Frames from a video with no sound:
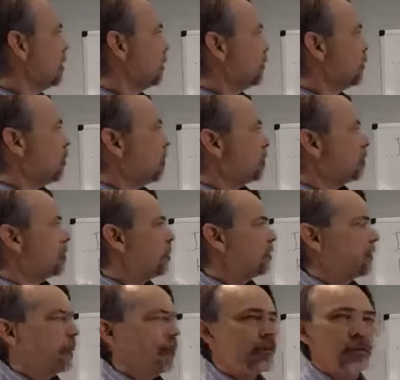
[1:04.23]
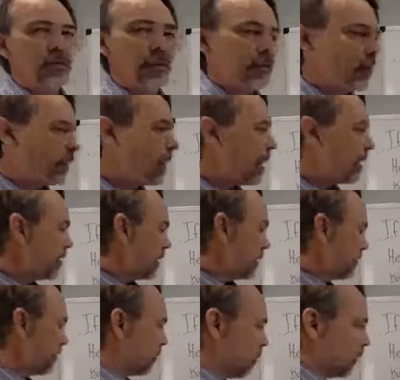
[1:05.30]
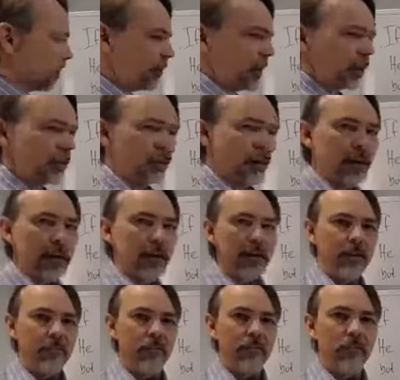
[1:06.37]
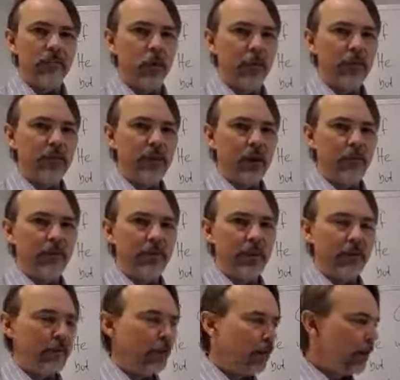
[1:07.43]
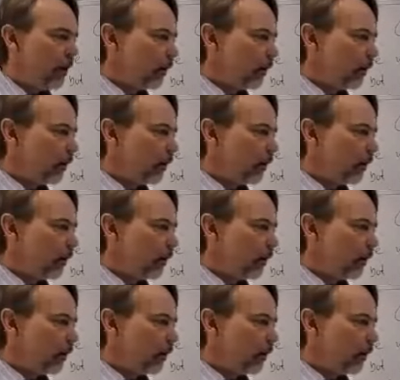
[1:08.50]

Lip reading: is for us, who is against us? The context for Romans chapter 8 is Romans chapter 7.